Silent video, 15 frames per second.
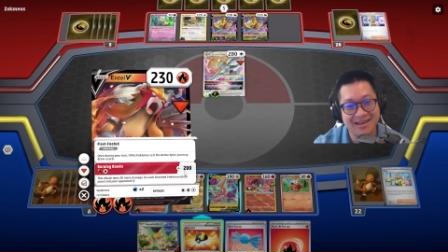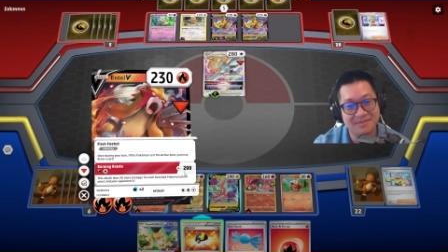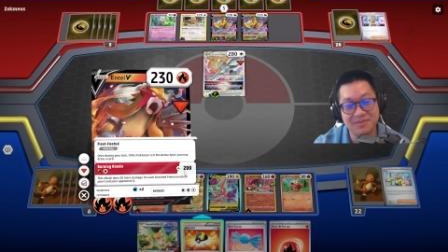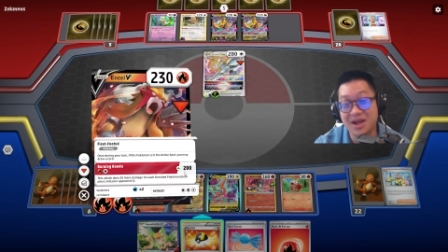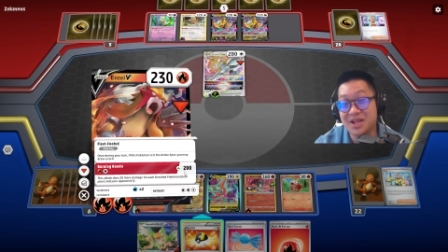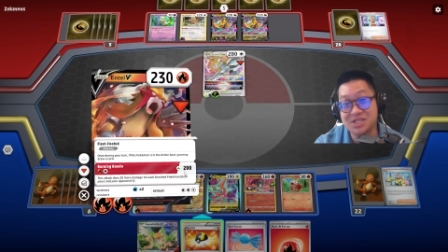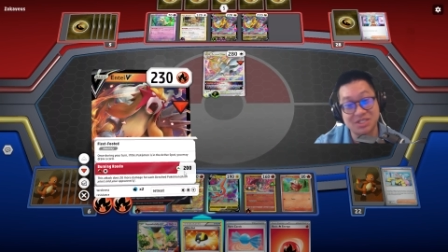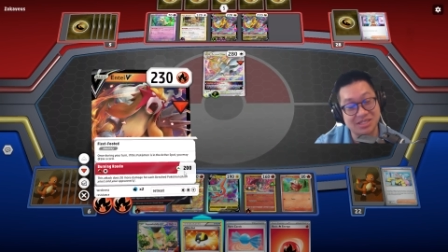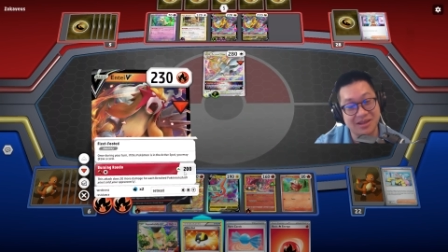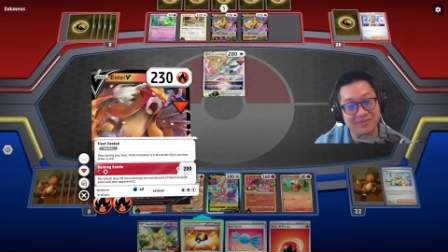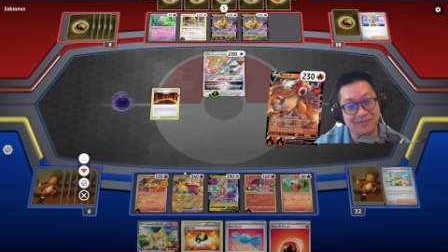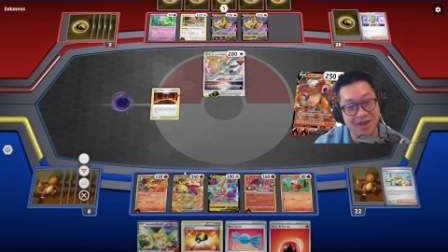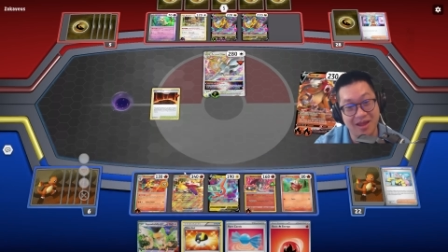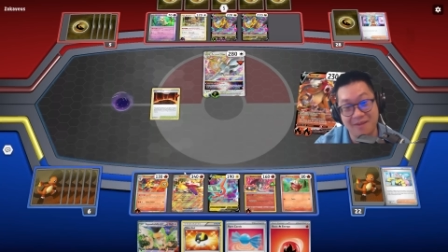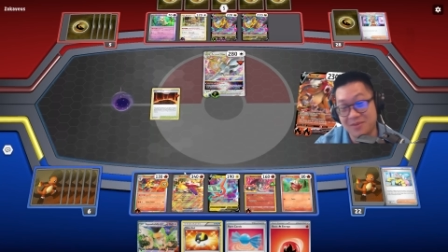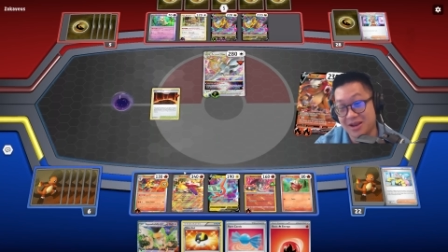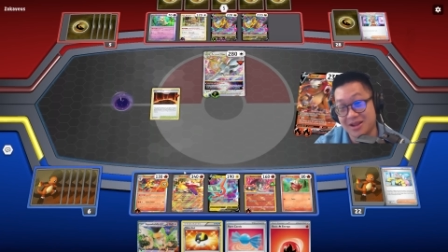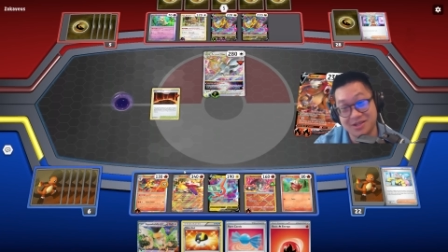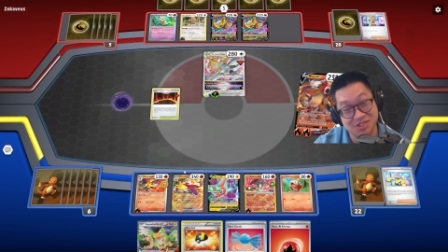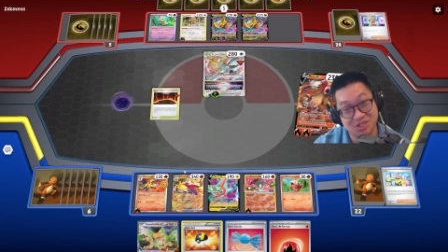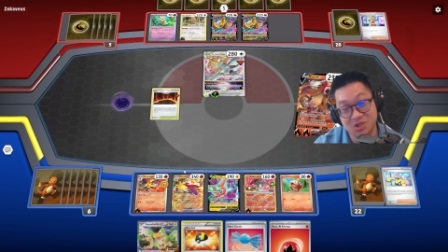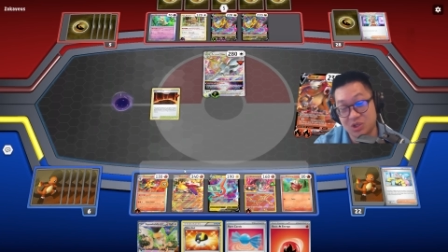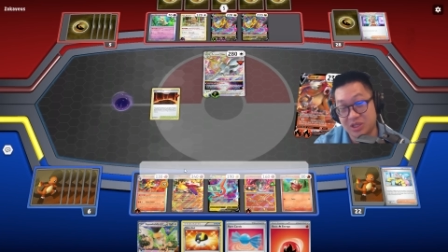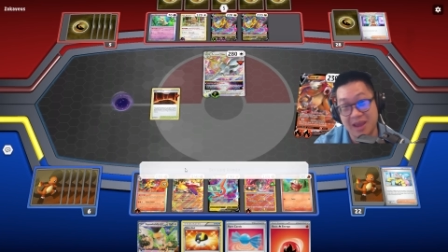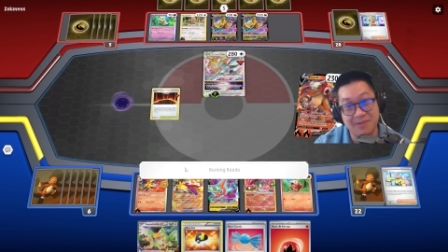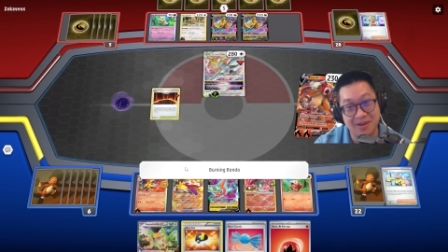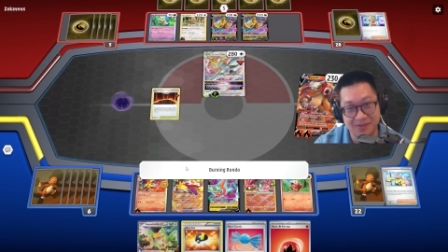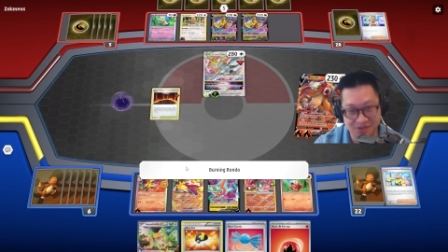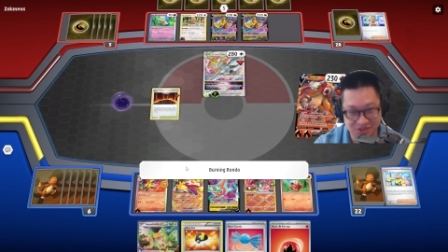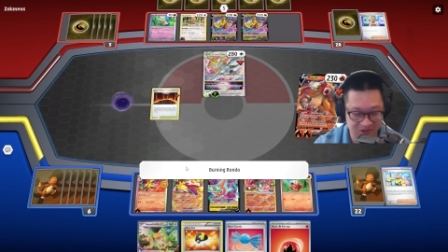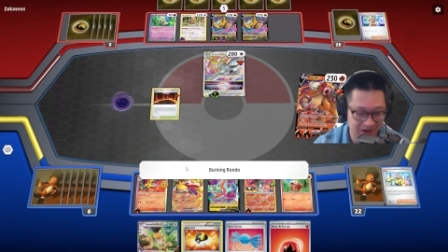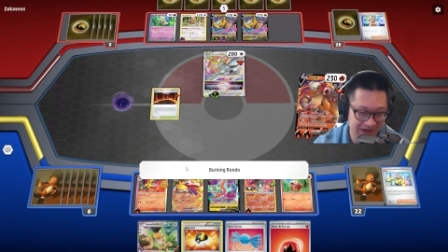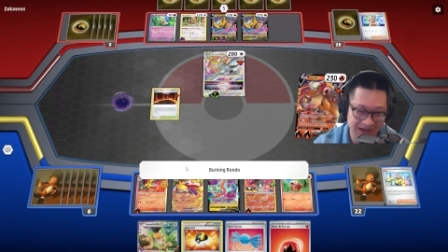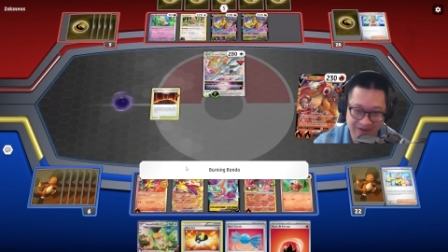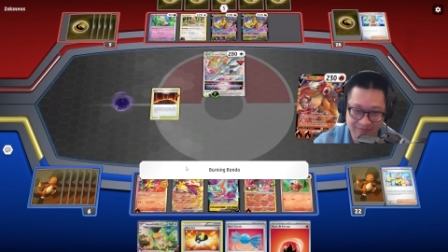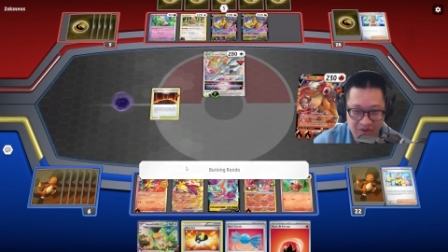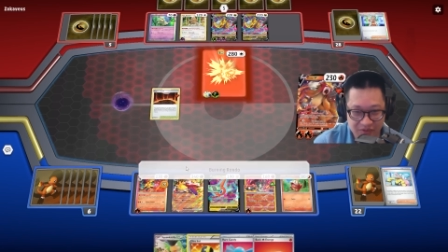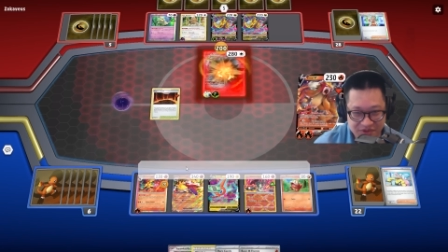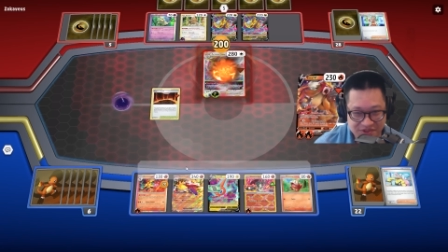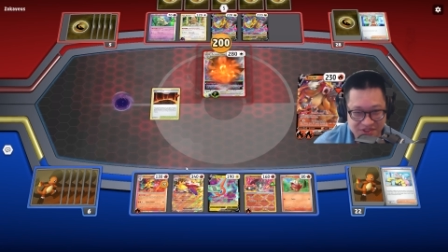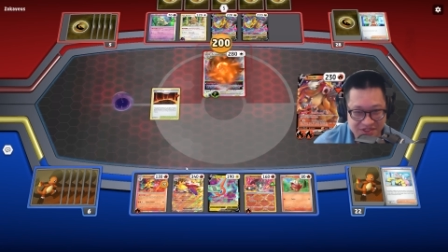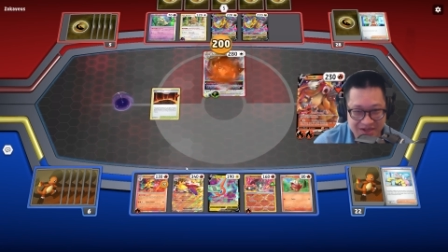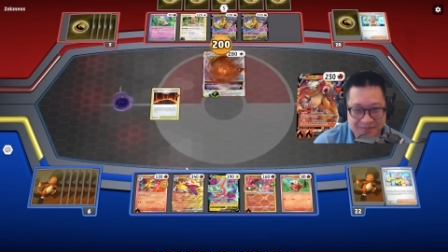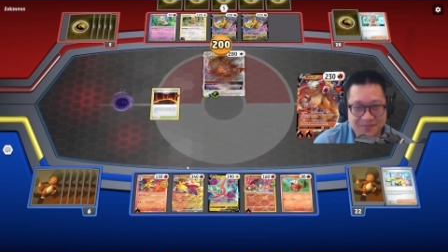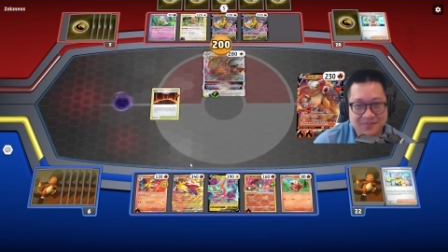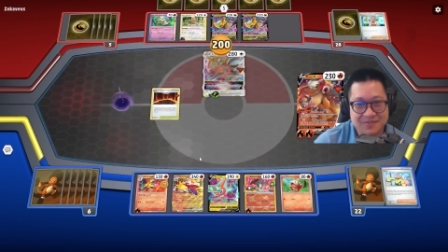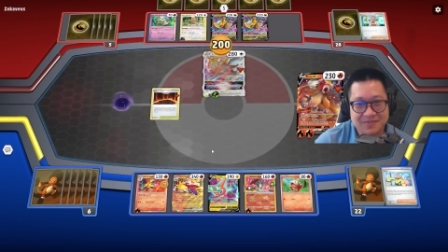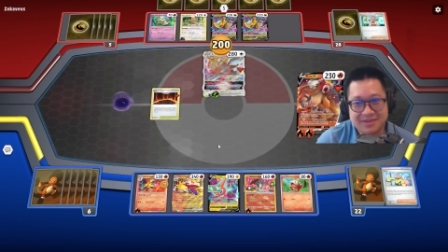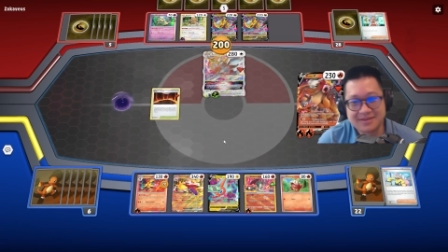But I just, I mean, it just came down this turn. I can't evolve it just yet.